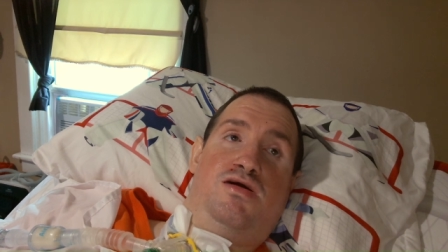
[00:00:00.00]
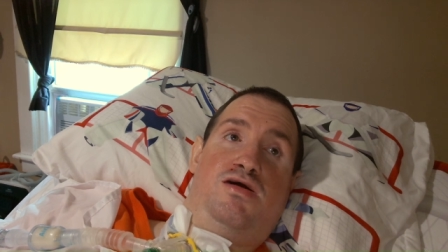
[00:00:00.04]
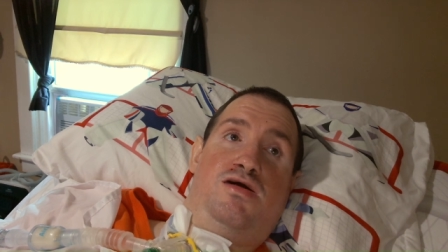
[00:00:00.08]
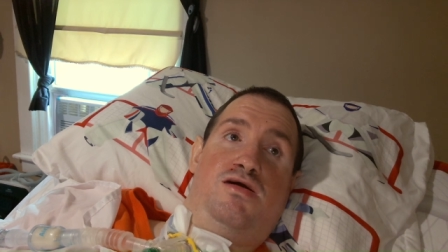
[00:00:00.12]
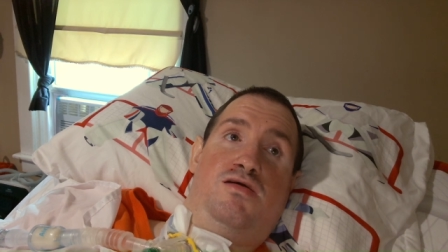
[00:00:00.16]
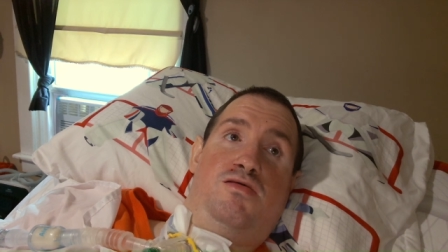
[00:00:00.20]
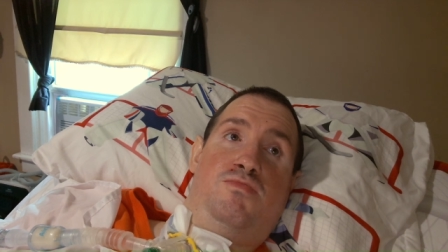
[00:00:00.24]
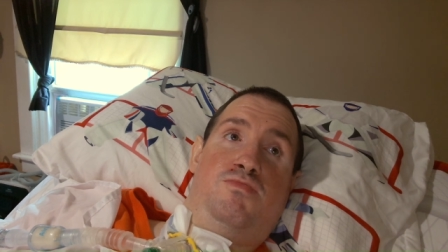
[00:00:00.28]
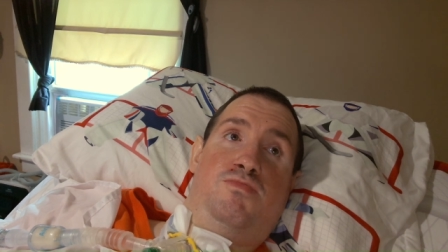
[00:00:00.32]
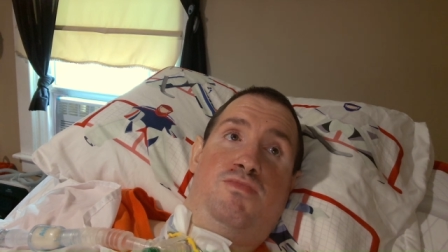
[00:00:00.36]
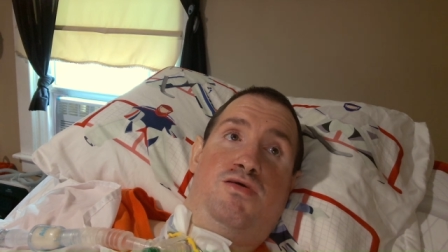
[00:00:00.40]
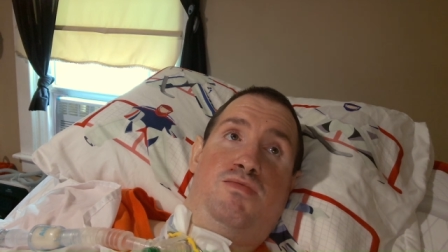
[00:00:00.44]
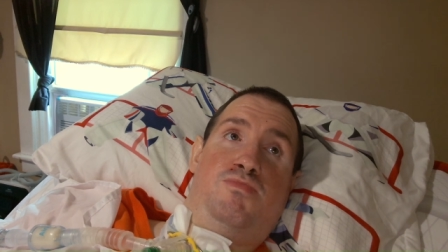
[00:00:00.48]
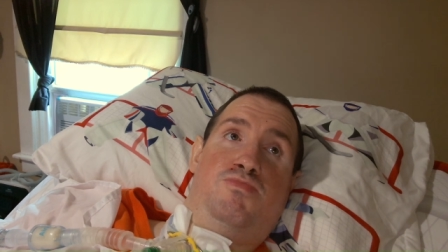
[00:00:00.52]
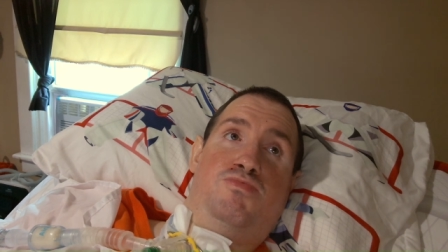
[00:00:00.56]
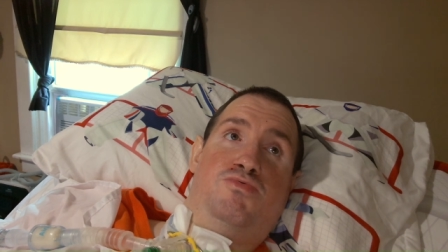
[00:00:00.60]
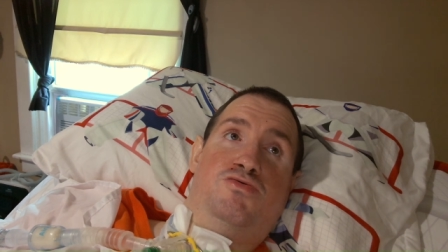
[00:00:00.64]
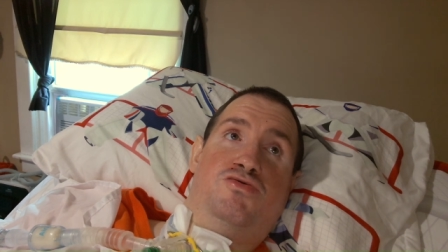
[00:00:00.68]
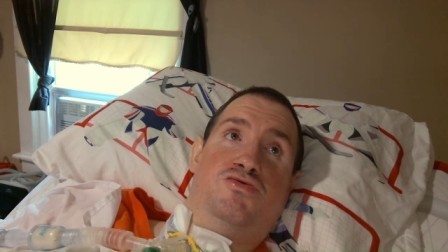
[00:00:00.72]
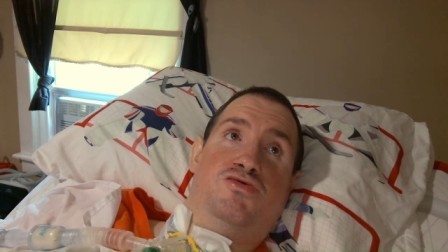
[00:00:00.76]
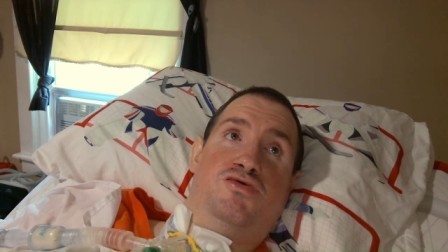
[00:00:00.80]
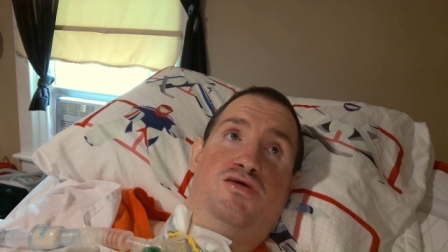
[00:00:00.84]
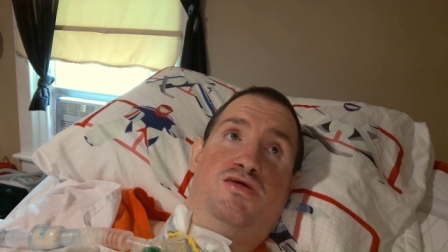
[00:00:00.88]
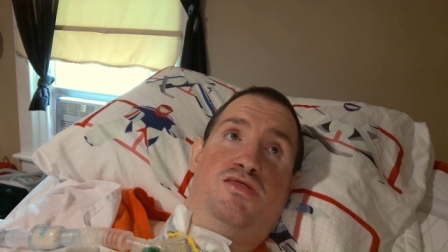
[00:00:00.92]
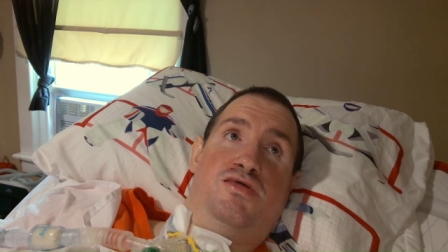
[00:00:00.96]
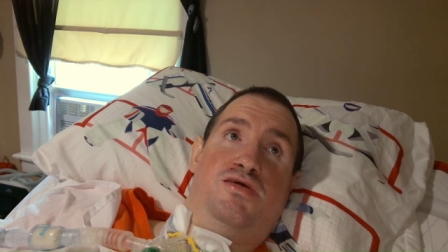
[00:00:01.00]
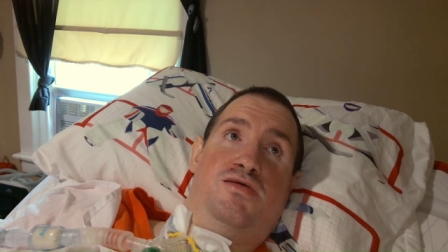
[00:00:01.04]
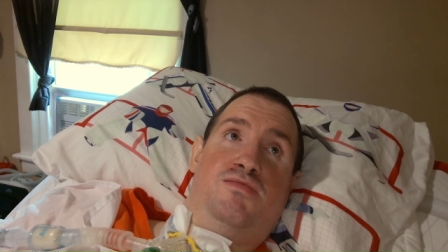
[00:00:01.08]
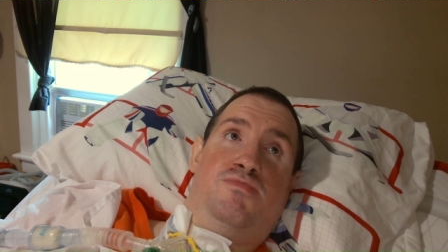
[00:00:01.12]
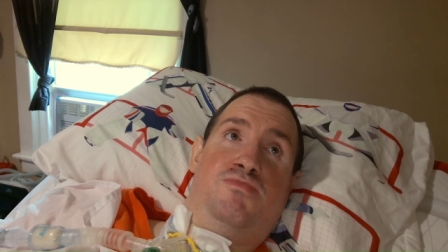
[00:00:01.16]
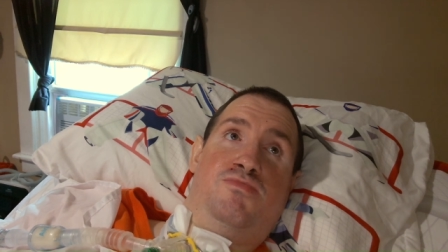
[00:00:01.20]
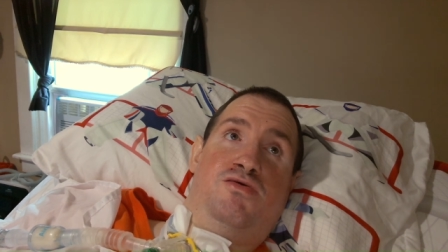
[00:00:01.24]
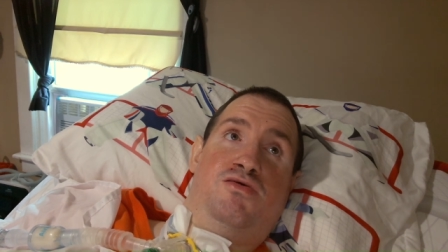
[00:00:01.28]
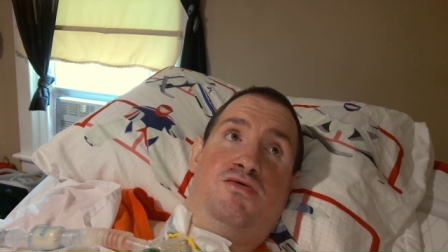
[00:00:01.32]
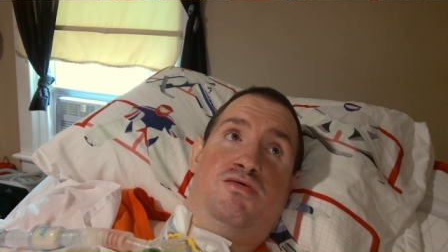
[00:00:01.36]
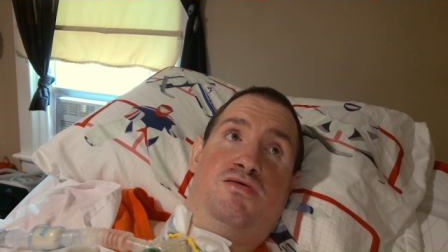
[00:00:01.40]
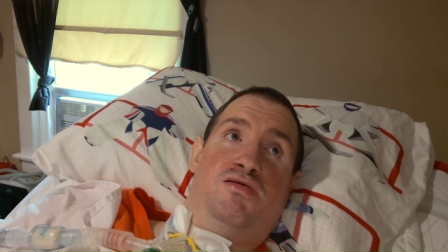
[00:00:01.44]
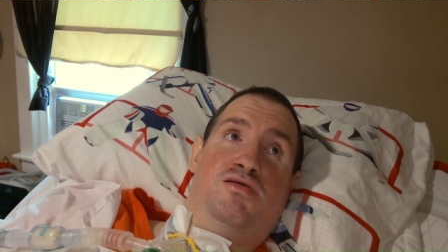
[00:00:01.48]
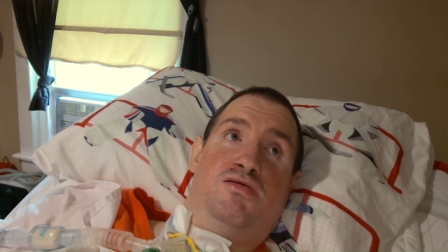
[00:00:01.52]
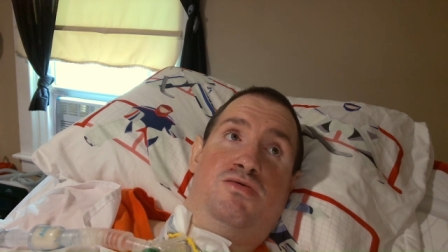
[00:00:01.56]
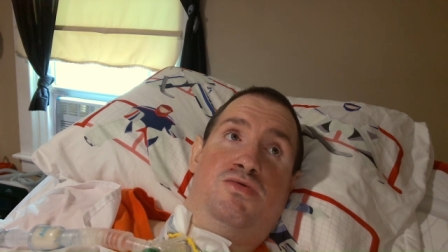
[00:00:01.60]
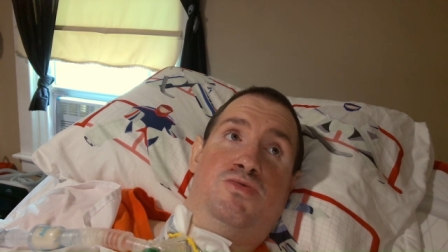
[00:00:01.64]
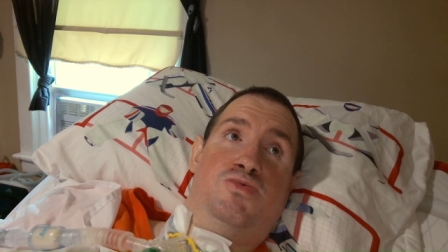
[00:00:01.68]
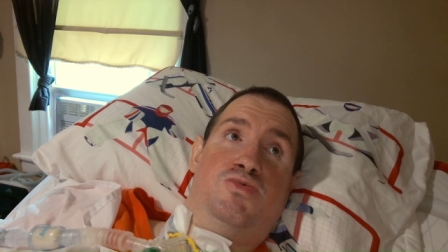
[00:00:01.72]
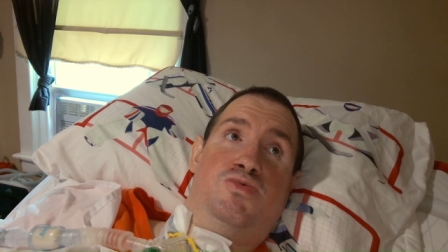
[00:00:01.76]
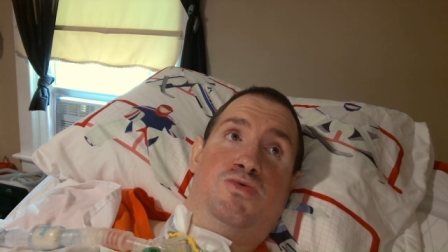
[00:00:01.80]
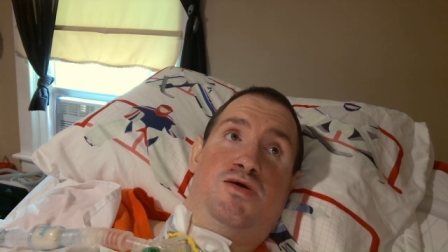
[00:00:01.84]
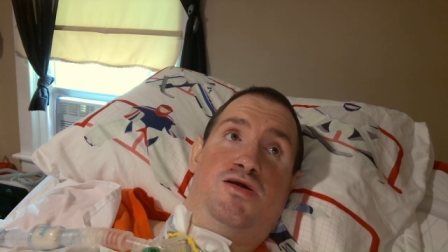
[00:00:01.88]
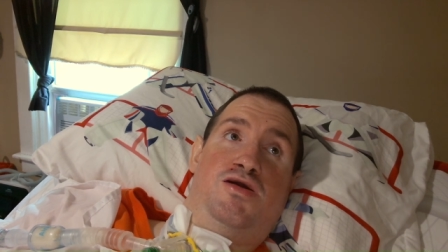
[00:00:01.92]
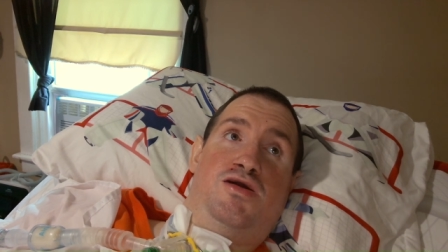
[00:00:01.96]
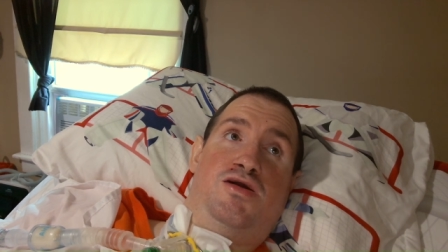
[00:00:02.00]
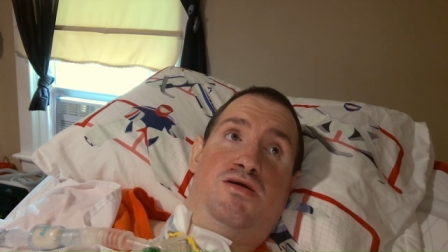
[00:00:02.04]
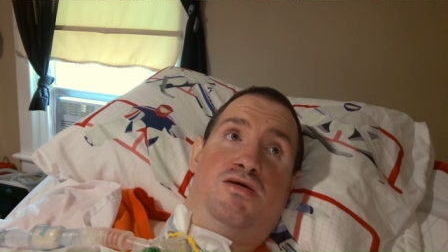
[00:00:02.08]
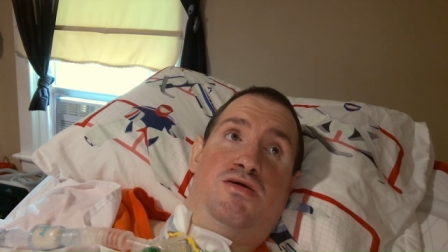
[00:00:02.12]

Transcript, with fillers: I remember seeing him fight.